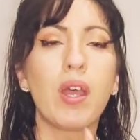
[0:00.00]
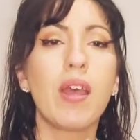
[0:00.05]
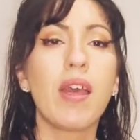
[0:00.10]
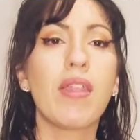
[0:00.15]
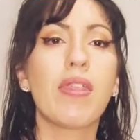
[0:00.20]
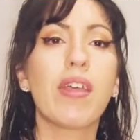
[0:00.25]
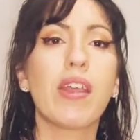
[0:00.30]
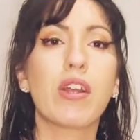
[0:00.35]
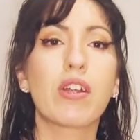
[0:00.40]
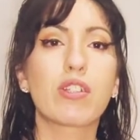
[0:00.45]

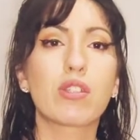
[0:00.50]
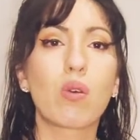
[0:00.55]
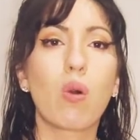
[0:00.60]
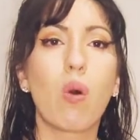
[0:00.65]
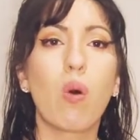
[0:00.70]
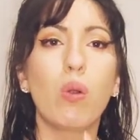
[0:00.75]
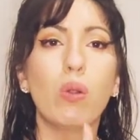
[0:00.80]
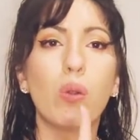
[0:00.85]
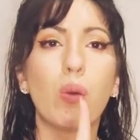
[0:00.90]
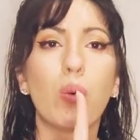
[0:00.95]
the air is
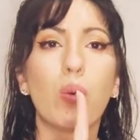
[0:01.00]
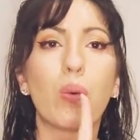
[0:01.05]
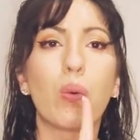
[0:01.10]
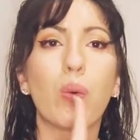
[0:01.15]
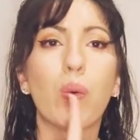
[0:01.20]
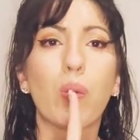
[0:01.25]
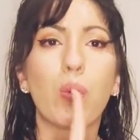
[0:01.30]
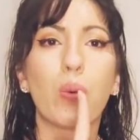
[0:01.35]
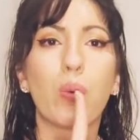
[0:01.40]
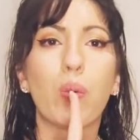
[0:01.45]
cold
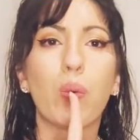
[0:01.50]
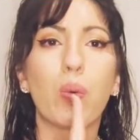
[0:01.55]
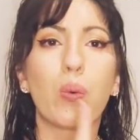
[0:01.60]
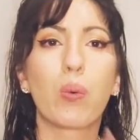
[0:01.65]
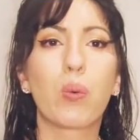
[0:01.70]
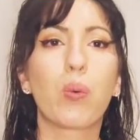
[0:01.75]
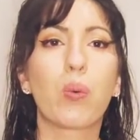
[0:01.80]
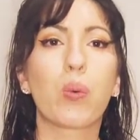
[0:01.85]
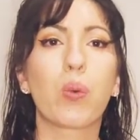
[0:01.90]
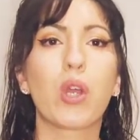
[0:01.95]

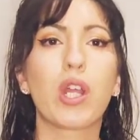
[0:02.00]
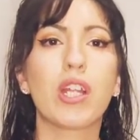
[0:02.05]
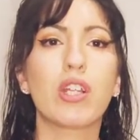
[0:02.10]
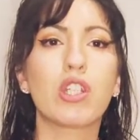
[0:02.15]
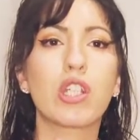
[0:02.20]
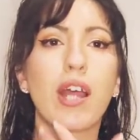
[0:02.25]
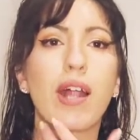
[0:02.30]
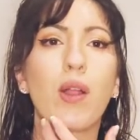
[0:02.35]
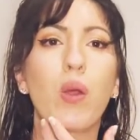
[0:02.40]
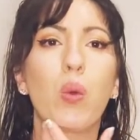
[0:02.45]
and it's
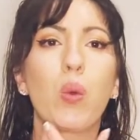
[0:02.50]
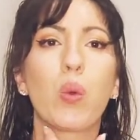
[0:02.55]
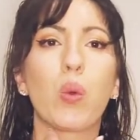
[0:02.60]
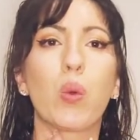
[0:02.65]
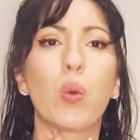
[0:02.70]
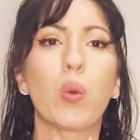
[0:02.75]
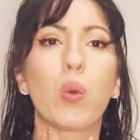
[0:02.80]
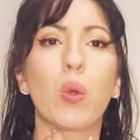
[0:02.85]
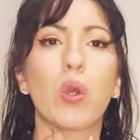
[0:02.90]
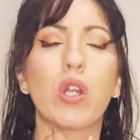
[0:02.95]
shallow
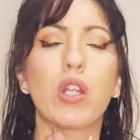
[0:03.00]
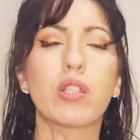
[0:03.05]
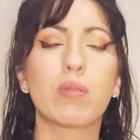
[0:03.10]
and it's